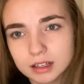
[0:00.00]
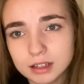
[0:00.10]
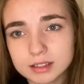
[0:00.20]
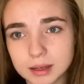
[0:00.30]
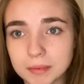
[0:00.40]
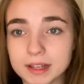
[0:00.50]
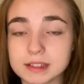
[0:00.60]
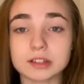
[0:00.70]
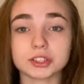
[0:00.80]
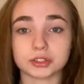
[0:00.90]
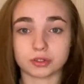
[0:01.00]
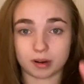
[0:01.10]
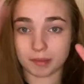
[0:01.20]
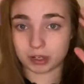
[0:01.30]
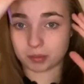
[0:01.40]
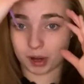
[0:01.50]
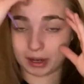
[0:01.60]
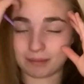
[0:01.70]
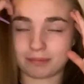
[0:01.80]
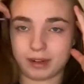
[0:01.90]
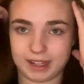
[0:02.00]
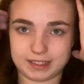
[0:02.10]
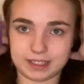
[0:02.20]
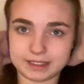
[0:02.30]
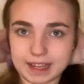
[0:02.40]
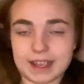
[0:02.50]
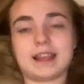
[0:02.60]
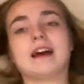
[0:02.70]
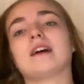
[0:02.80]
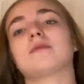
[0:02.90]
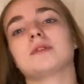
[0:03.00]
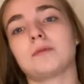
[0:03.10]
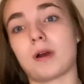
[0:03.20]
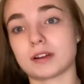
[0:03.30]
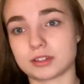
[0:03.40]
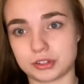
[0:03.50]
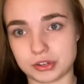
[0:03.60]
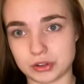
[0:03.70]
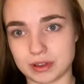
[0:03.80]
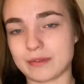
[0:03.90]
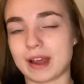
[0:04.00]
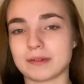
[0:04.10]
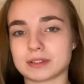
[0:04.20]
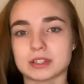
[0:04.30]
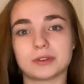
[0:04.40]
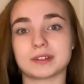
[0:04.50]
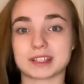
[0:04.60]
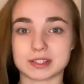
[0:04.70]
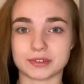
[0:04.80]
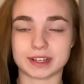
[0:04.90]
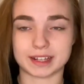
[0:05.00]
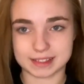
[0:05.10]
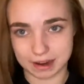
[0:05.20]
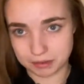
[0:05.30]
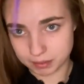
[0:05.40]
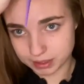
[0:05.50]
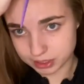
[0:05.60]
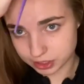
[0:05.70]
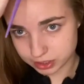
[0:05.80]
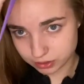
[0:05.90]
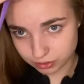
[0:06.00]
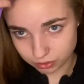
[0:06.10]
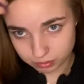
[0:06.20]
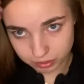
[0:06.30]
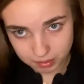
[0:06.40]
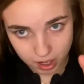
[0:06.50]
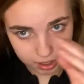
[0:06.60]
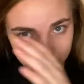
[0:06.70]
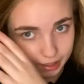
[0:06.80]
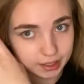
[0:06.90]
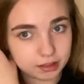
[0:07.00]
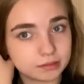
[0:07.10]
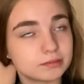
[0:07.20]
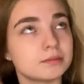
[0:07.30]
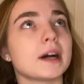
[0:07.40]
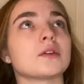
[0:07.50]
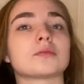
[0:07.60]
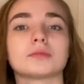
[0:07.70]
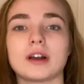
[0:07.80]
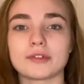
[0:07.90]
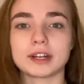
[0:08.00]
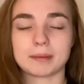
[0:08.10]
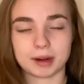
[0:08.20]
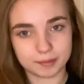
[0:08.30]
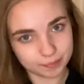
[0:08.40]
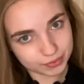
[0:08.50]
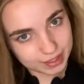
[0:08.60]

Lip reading: Some days I'll do a middle part, but today I would want to do, if I was doing this for dance, I would want to just do a normal part, like my normal everyday part.